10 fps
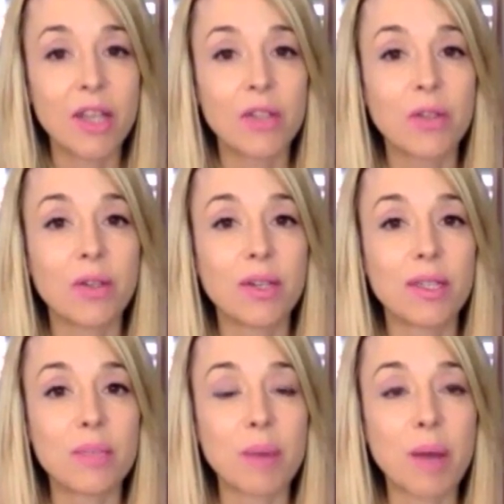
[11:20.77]
You can
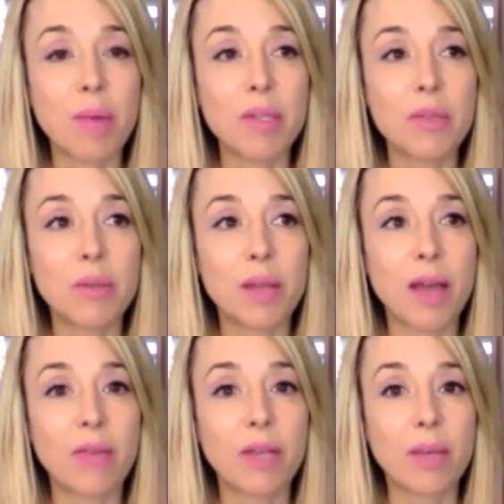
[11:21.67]
experiment with
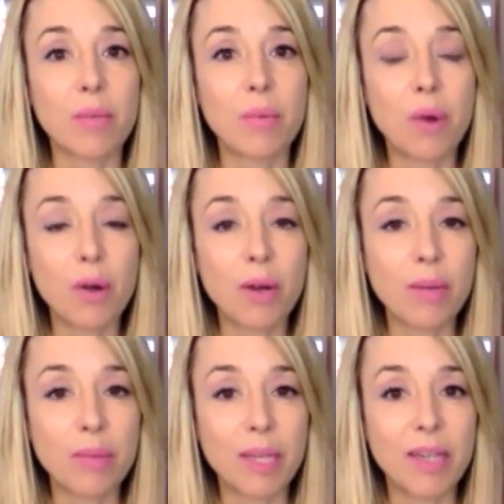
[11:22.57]
having more
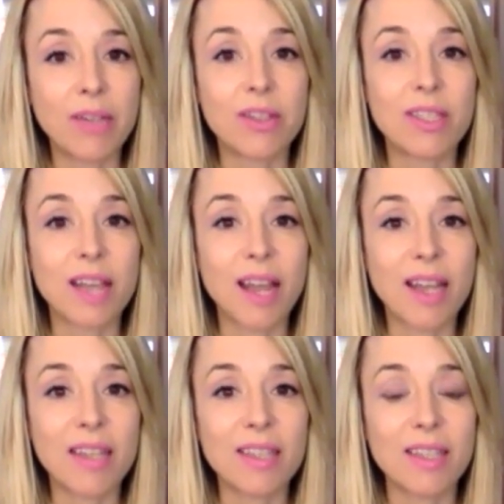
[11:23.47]
red meat in your diet,